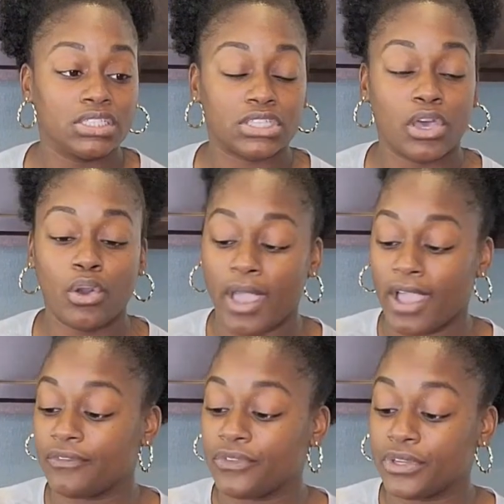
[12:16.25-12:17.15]
So
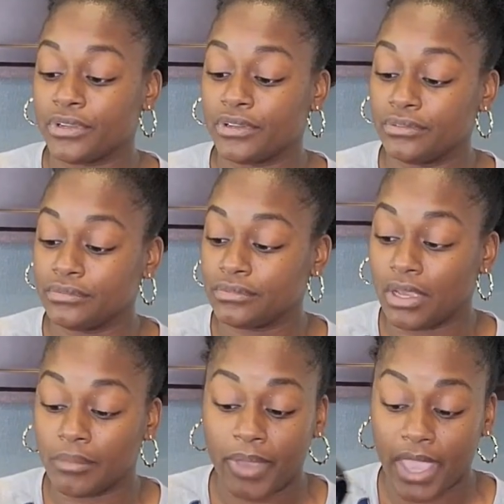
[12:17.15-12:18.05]
after
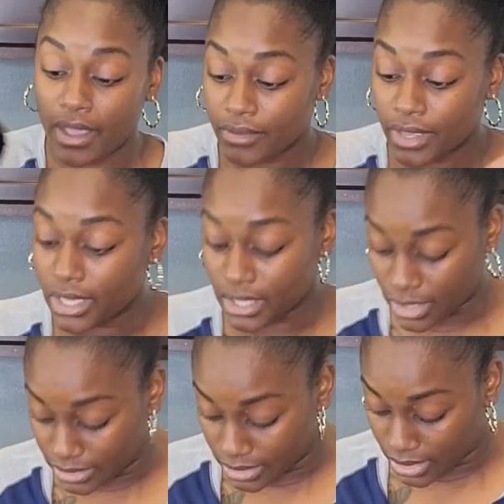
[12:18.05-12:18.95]
comparing
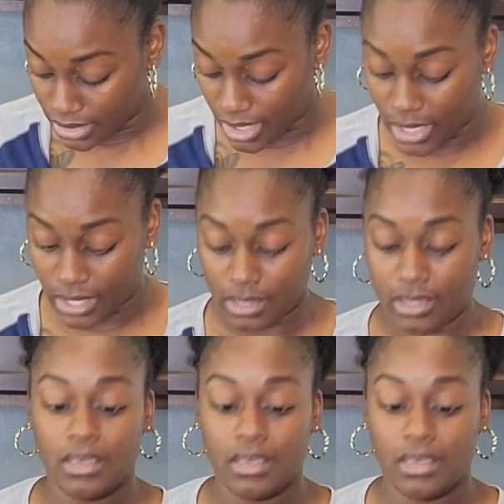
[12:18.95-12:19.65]
and looking at